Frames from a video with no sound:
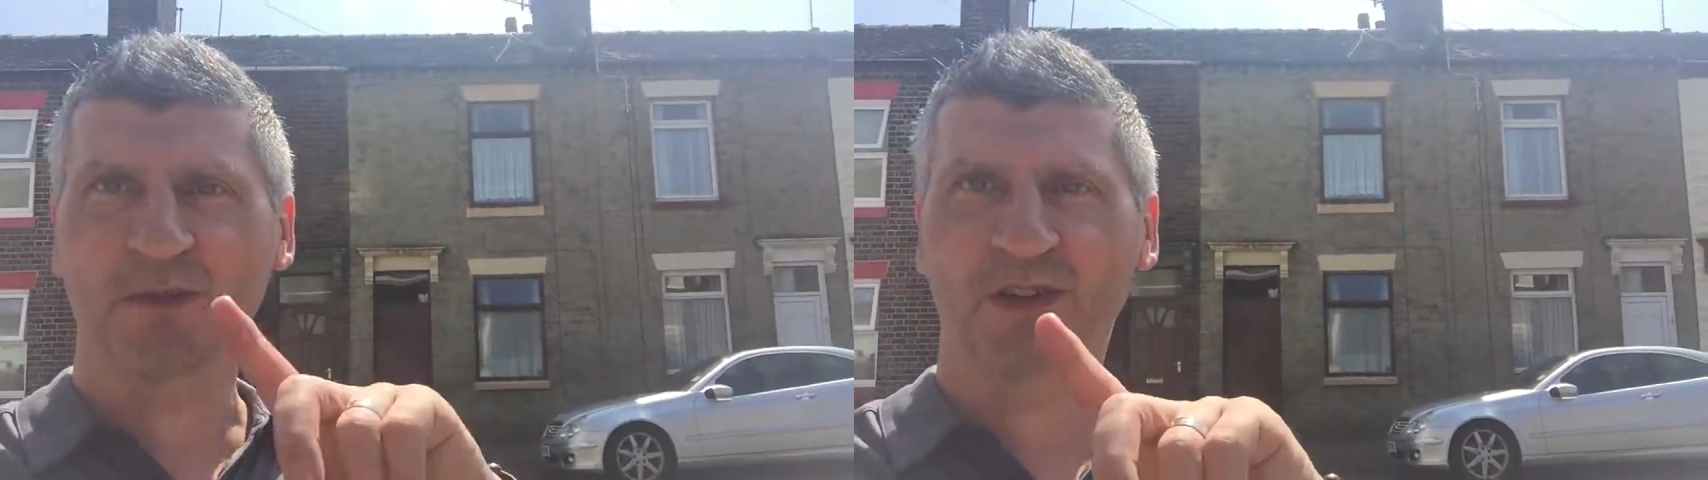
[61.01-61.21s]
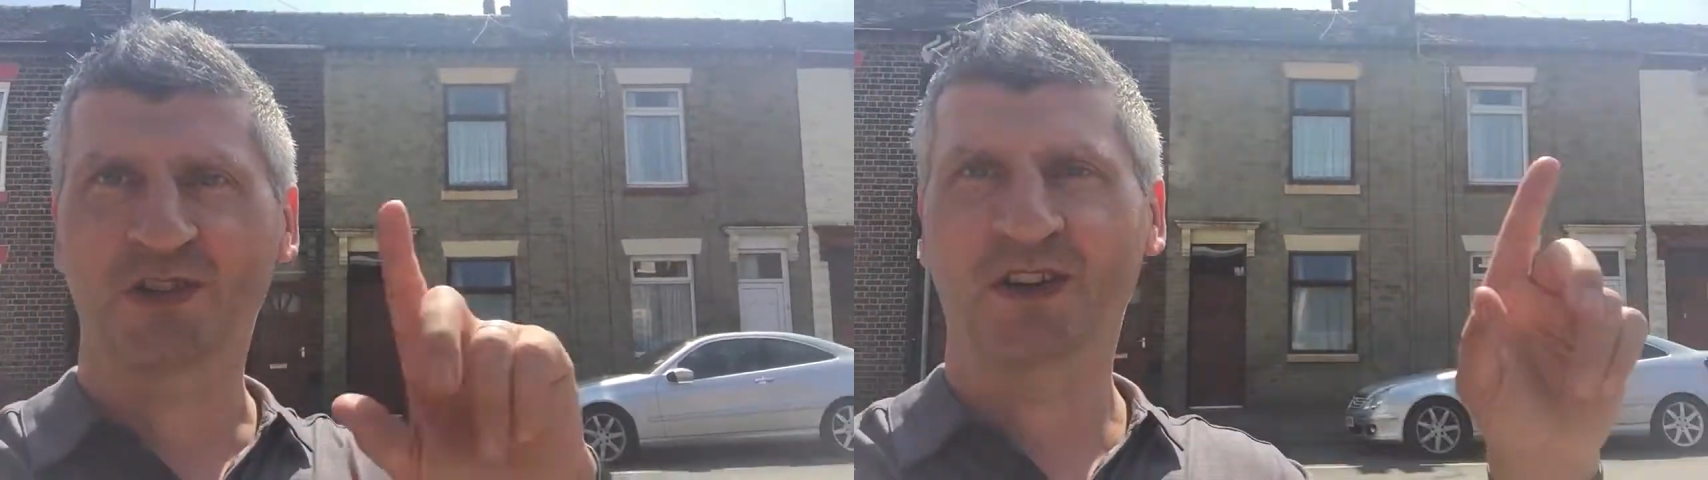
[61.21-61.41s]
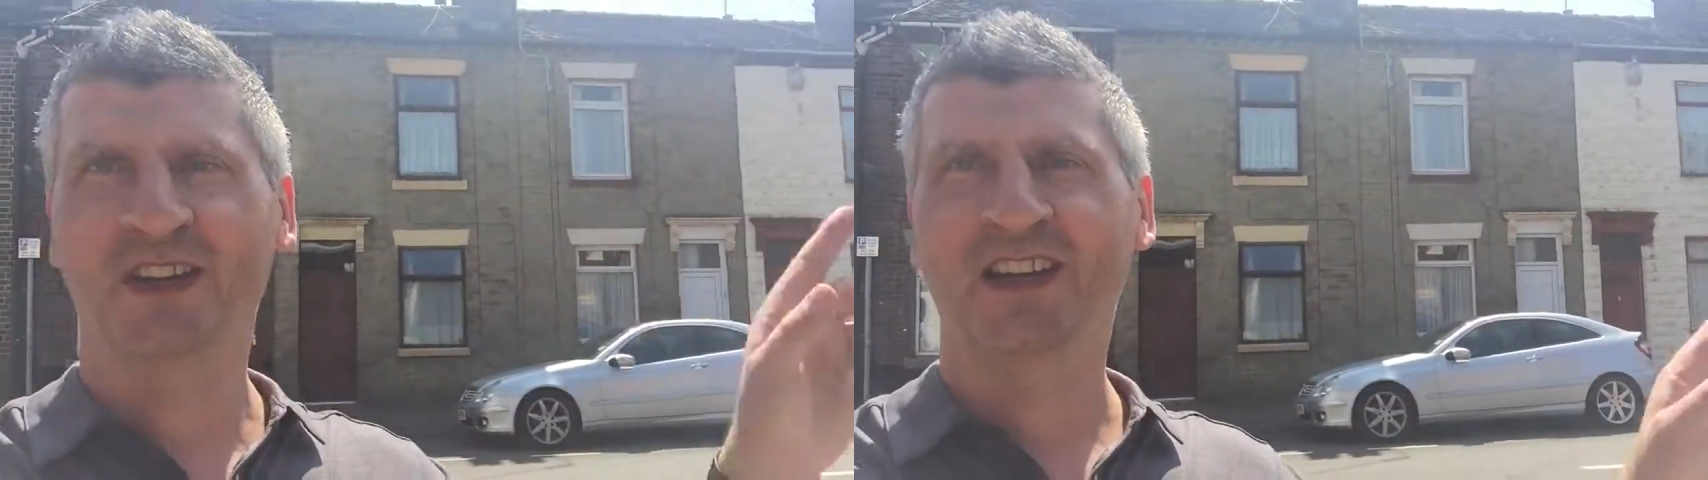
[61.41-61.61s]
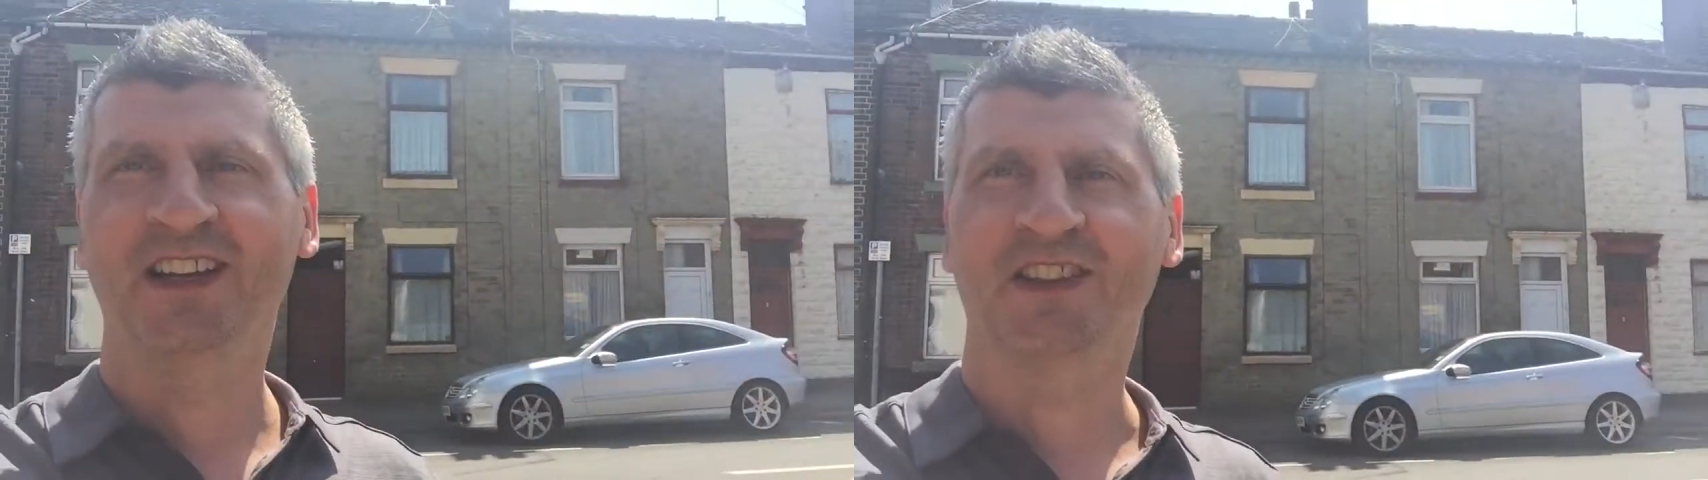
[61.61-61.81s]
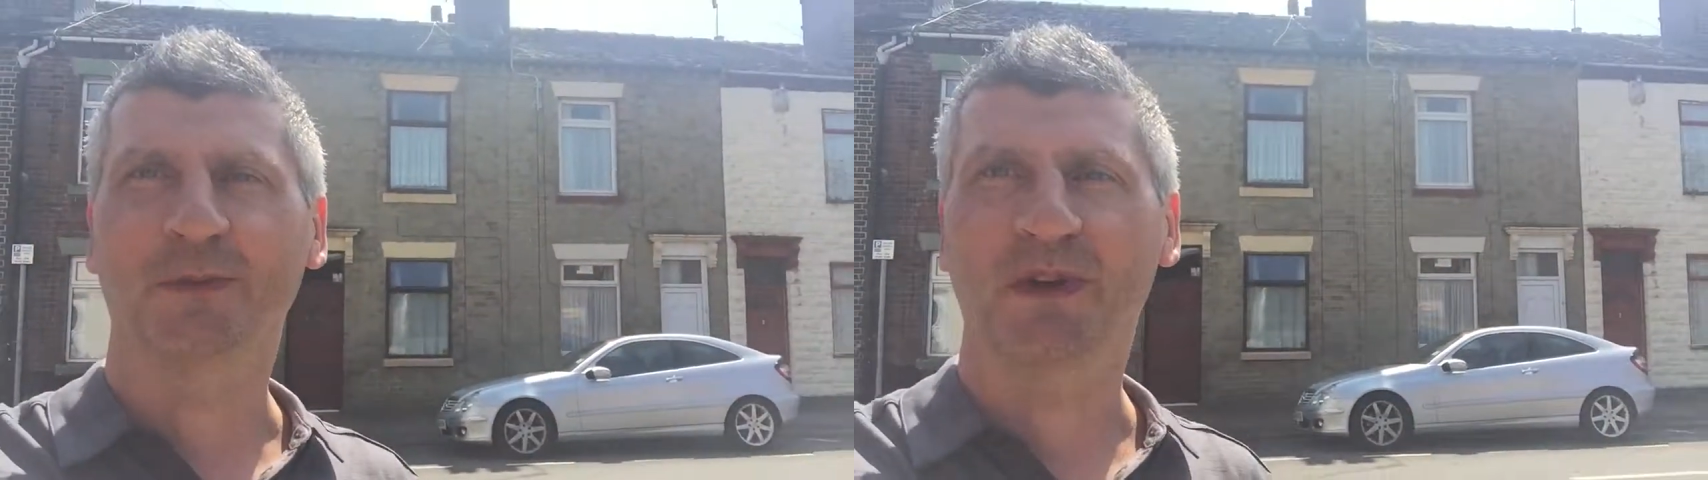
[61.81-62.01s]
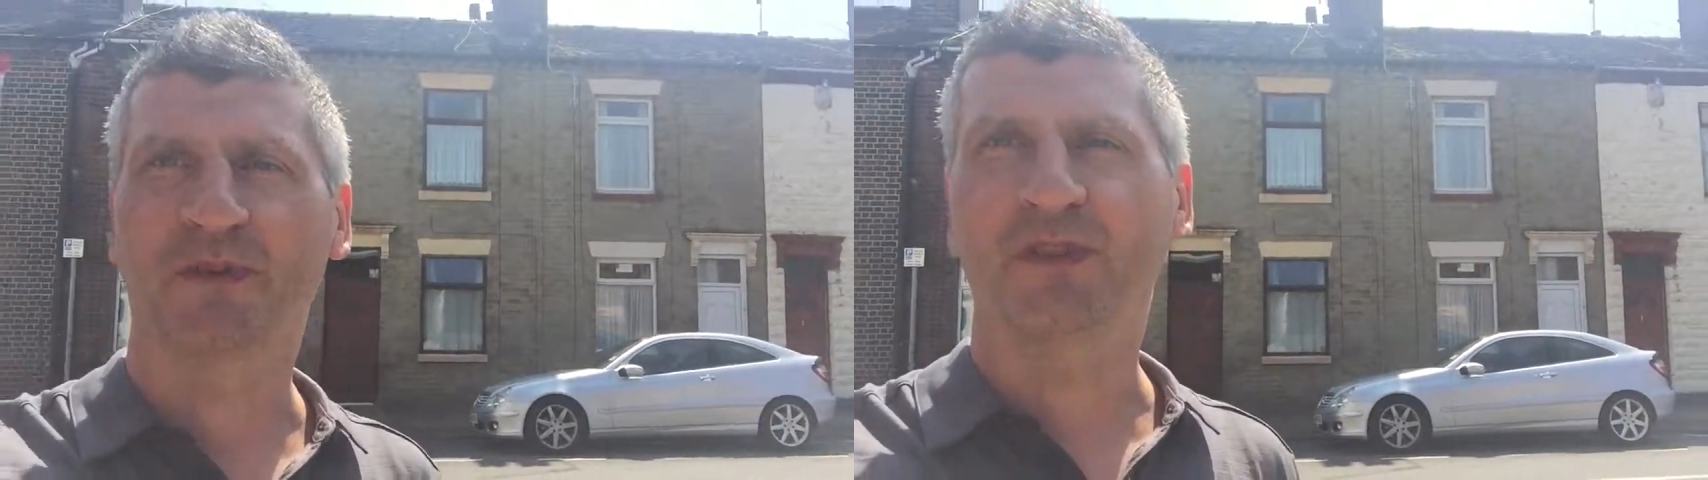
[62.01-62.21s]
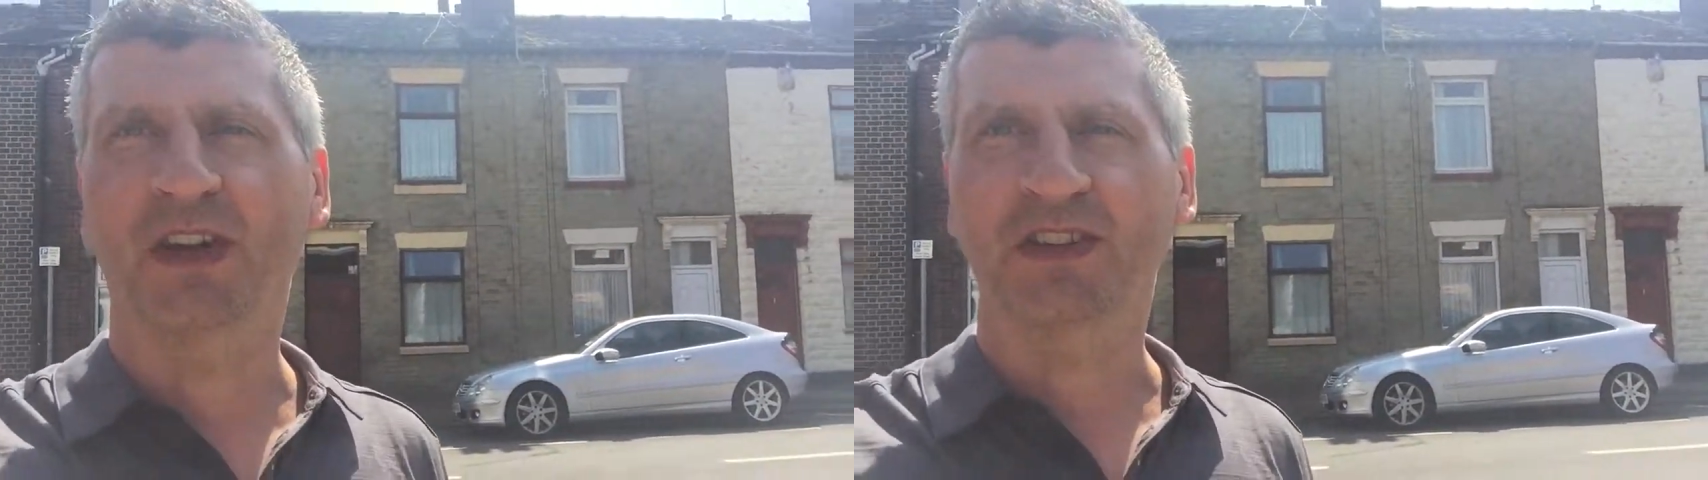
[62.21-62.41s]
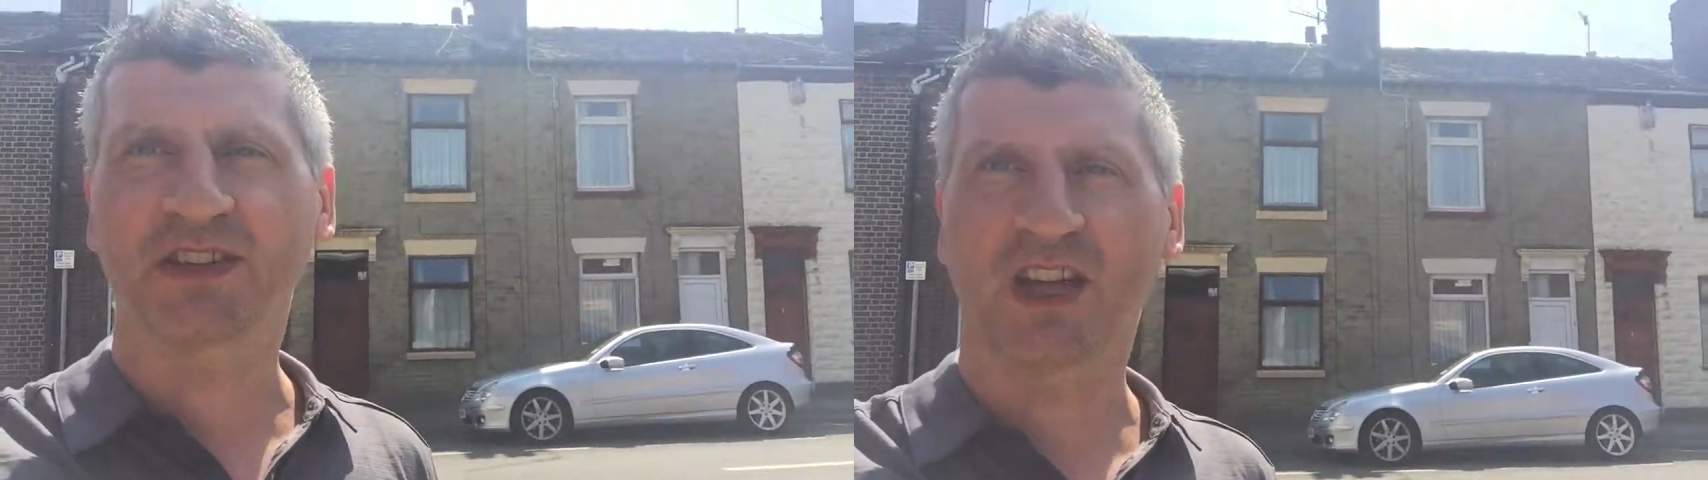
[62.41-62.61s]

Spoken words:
much the width of this.